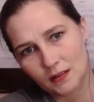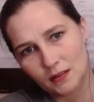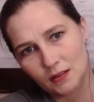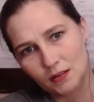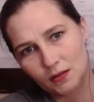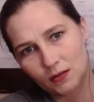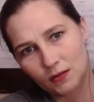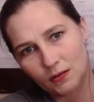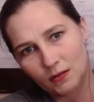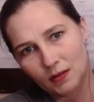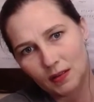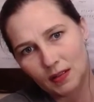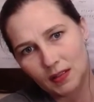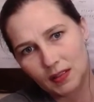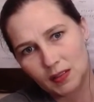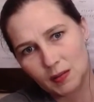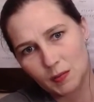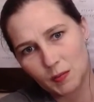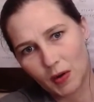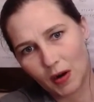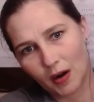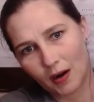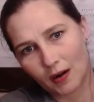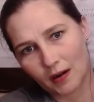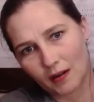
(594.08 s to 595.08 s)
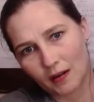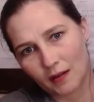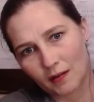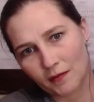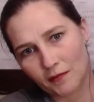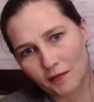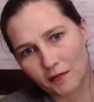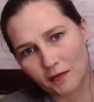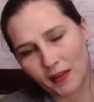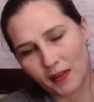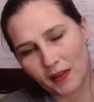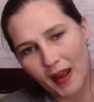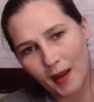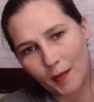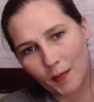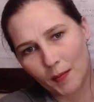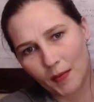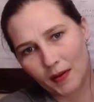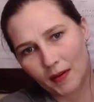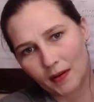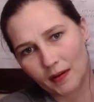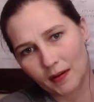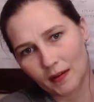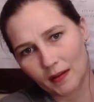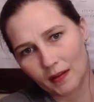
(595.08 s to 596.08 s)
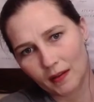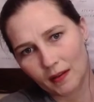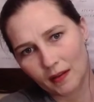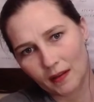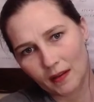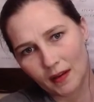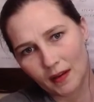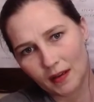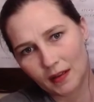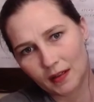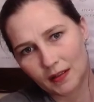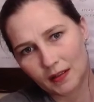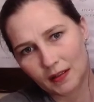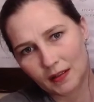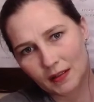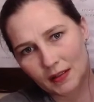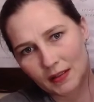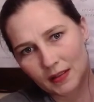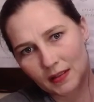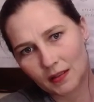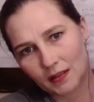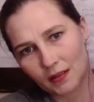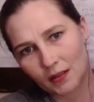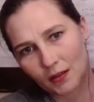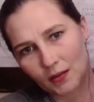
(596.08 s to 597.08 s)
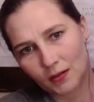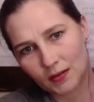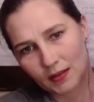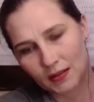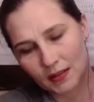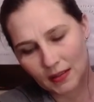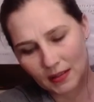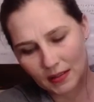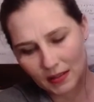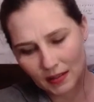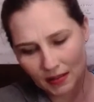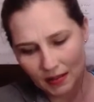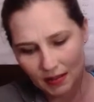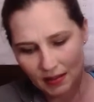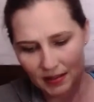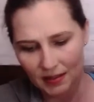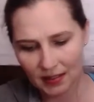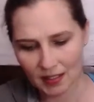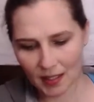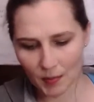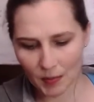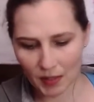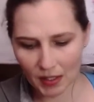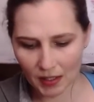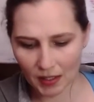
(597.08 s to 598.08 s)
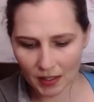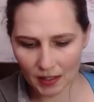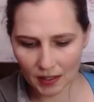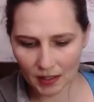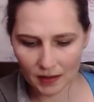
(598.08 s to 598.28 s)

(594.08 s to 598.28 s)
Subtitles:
to this part of the flap that is closest to the stomach.